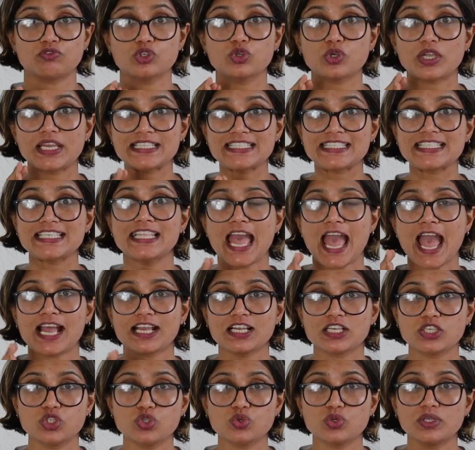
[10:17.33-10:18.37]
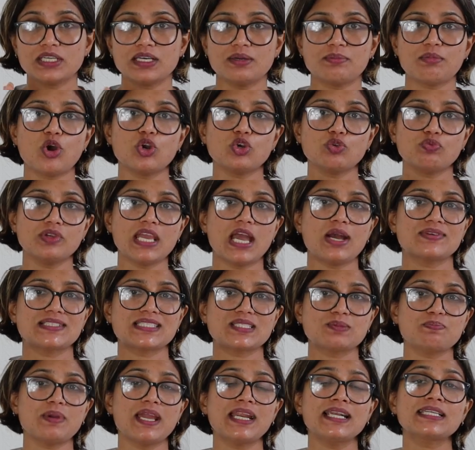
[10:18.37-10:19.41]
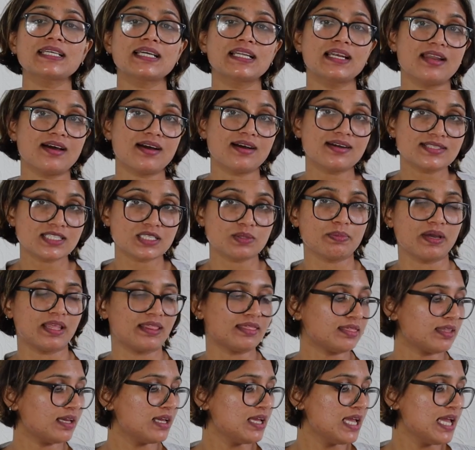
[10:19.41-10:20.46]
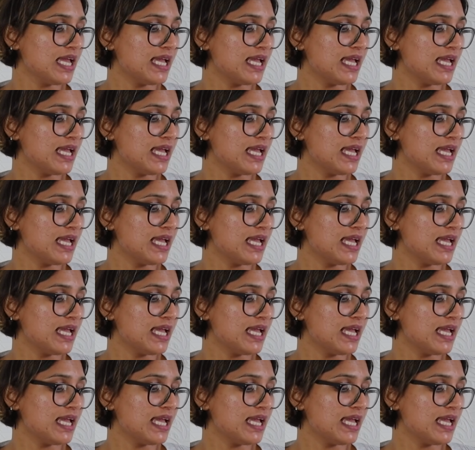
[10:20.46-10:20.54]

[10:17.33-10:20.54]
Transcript: You can see the actual amount we have spent last month